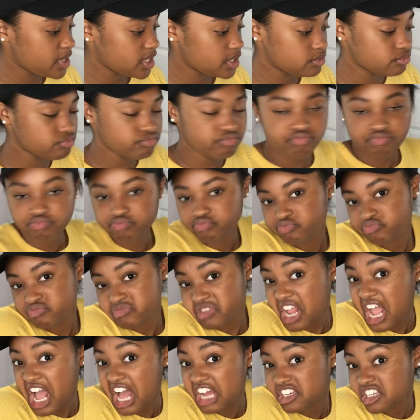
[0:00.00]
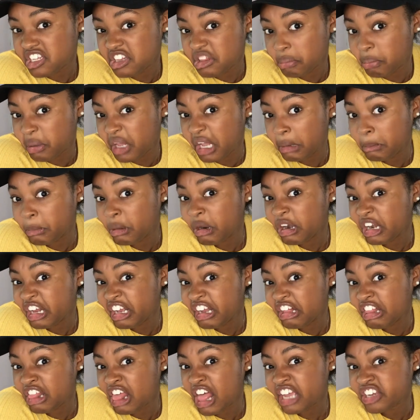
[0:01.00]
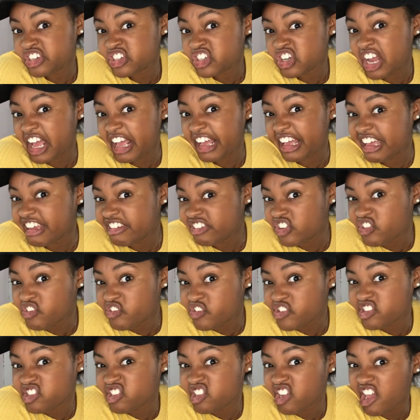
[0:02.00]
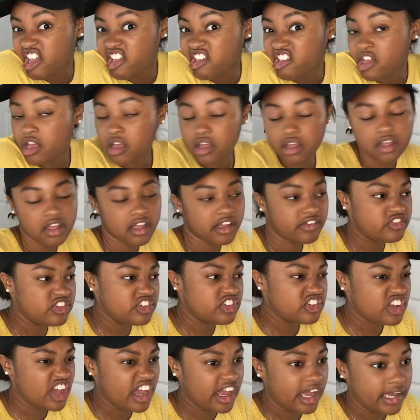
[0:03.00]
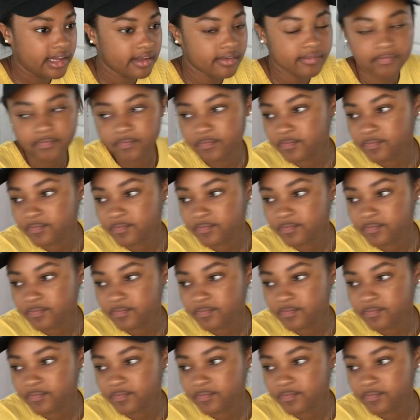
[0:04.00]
mean, add to the pink party collection, I guess, if you say. If you say.